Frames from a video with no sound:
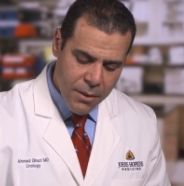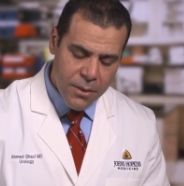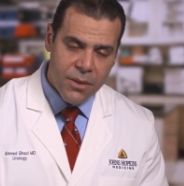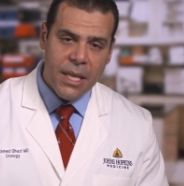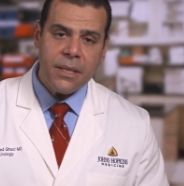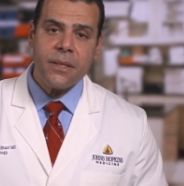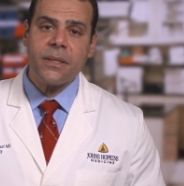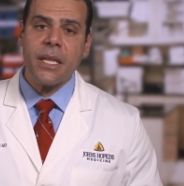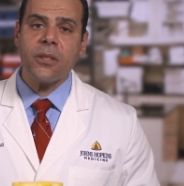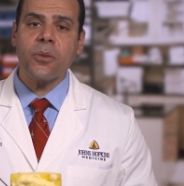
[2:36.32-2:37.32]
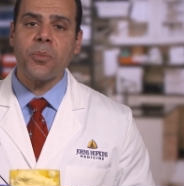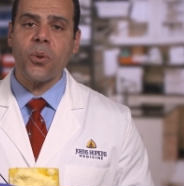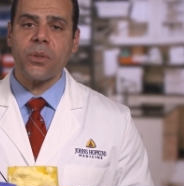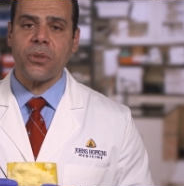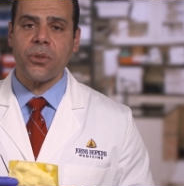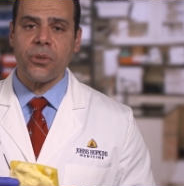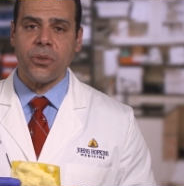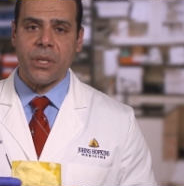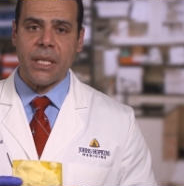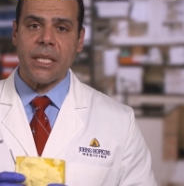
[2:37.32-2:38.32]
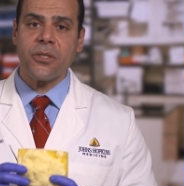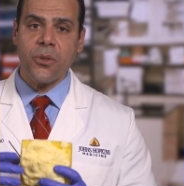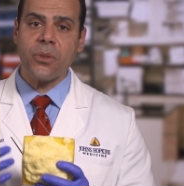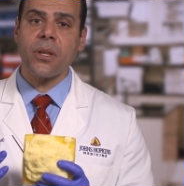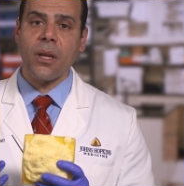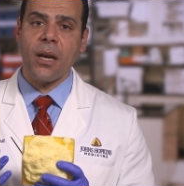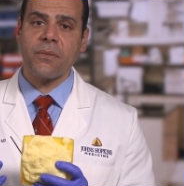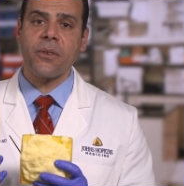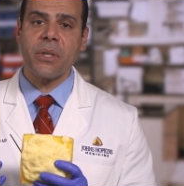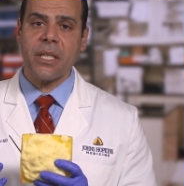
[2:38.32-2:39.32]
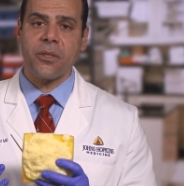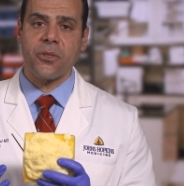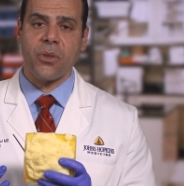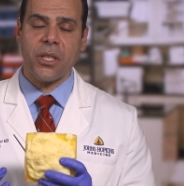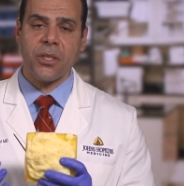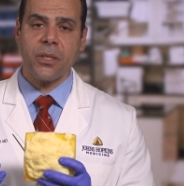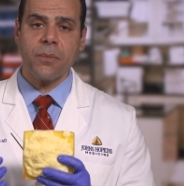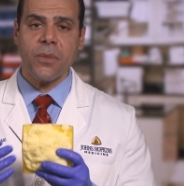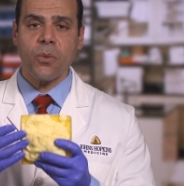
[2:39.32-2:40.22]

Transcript: Since single port surgery is used a lot for reconstruction,